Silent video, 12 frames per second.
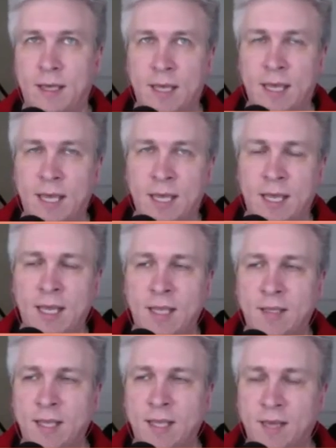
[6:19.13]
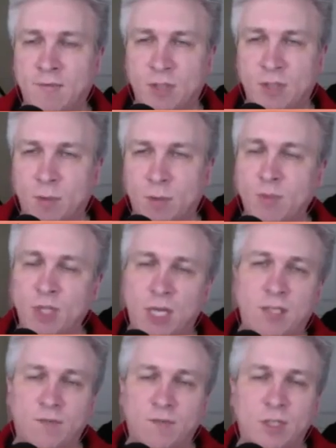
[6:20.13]
it gives some
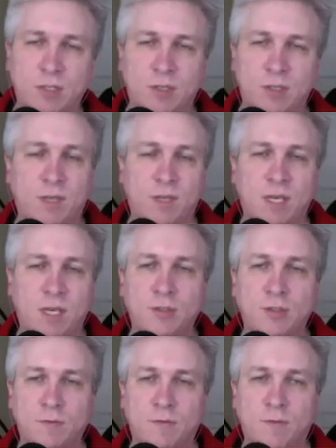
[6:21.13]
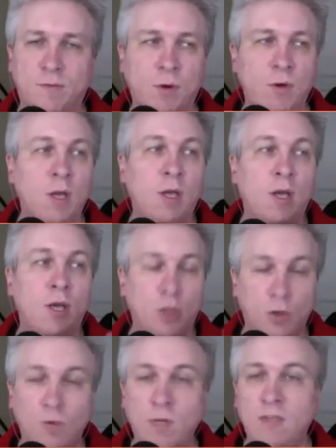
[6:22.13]
objective justification for
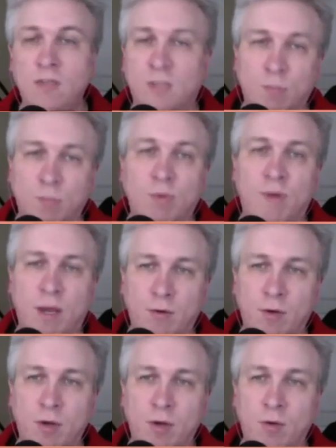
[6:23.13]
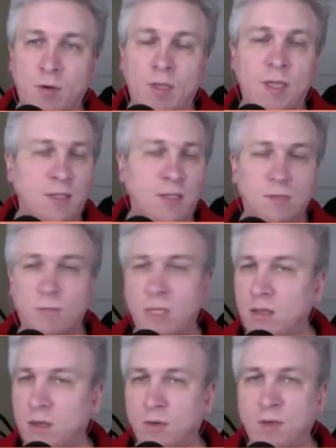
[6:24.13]
you need to simplify your code. Doesn't mean
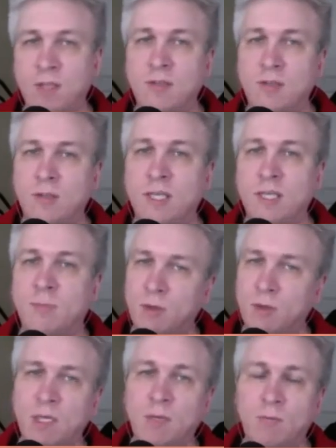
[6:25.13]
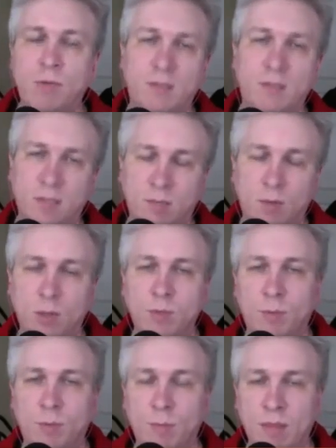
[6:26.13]
the code needs to do less, but you need to break this into
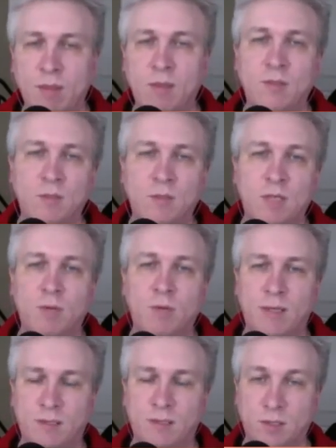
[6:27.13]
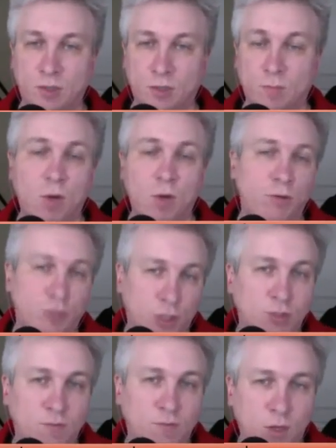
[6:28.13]
multiple methods. You need to break this into smaller
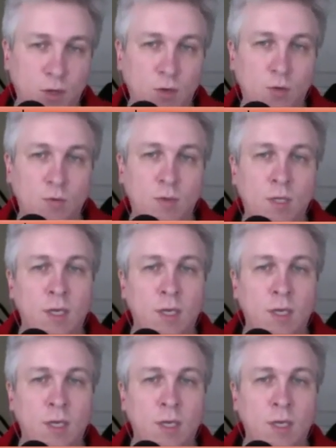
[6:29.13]
chunks of code,